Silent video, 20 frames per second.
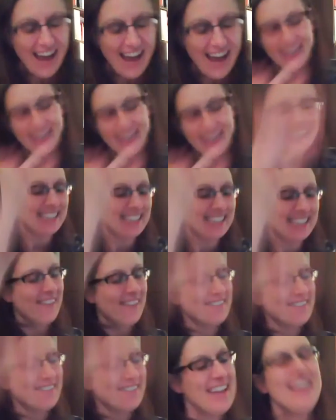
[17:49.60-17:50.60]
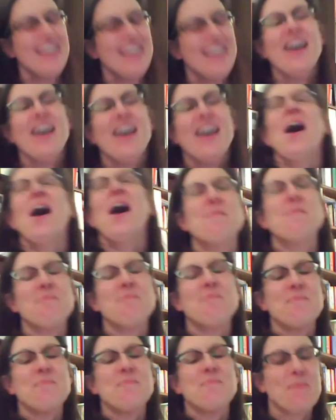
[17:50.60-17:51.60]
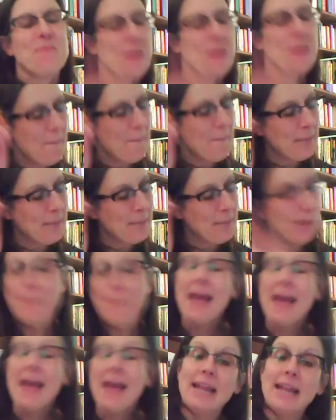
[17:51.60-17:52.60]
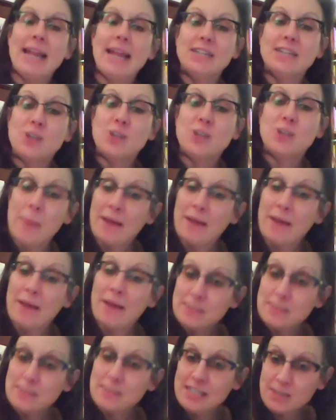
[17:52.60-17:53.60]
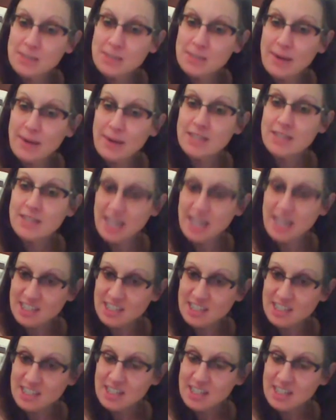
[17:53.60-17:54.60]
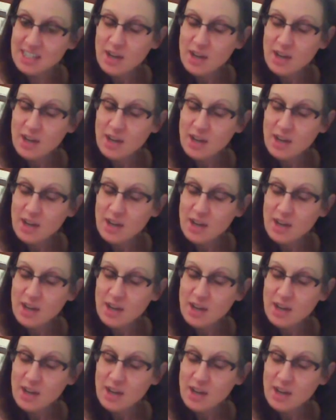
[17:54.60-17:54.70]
Okay, so, but going back, and so about this piece around touch,